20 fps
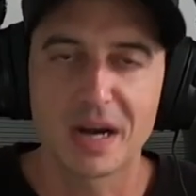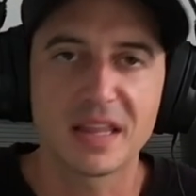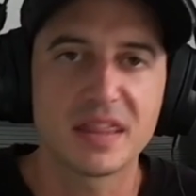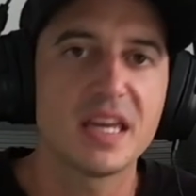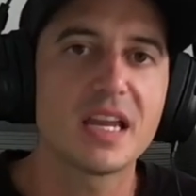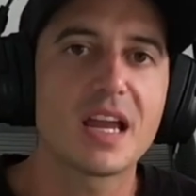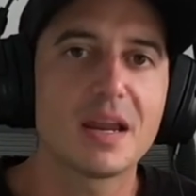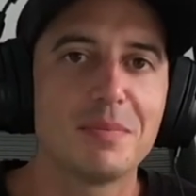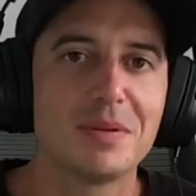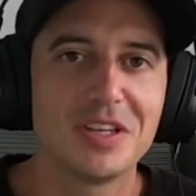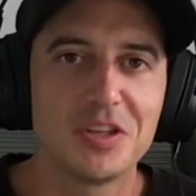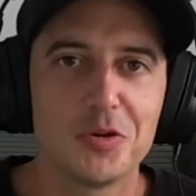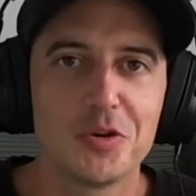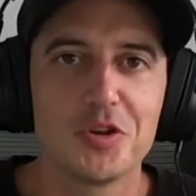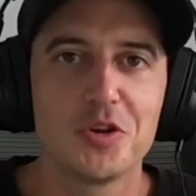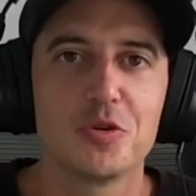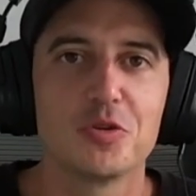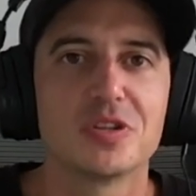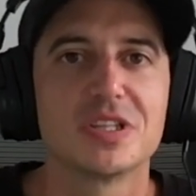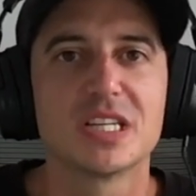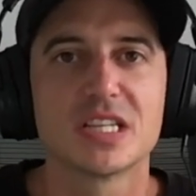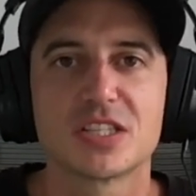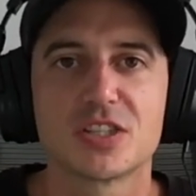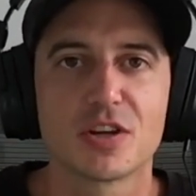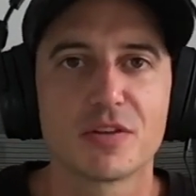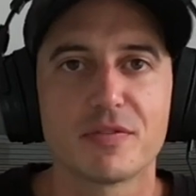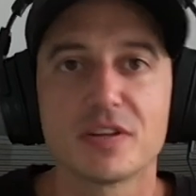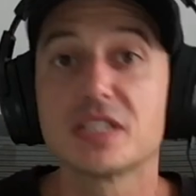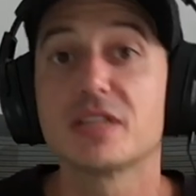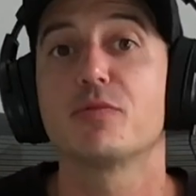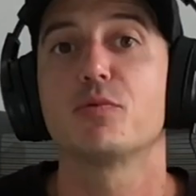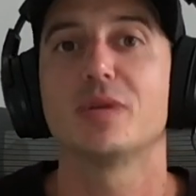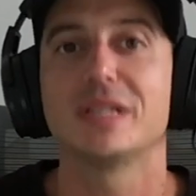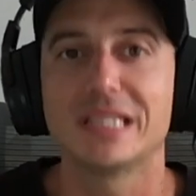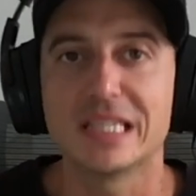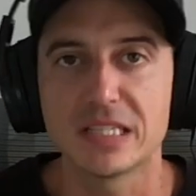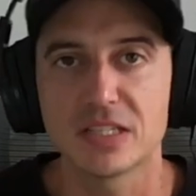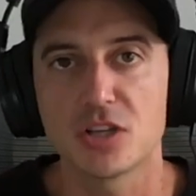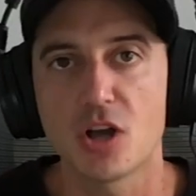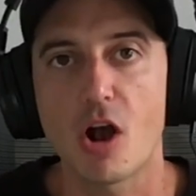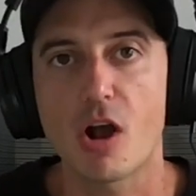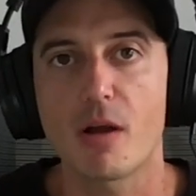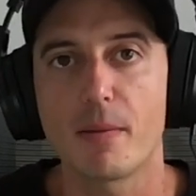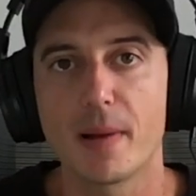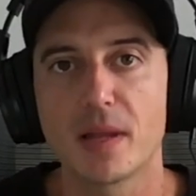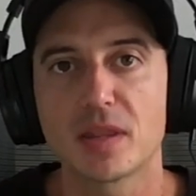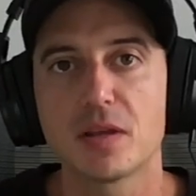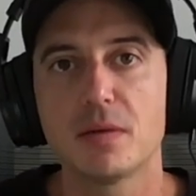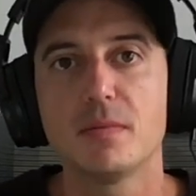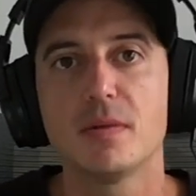I think I'd be doing you a disservice if we didn't talk about them.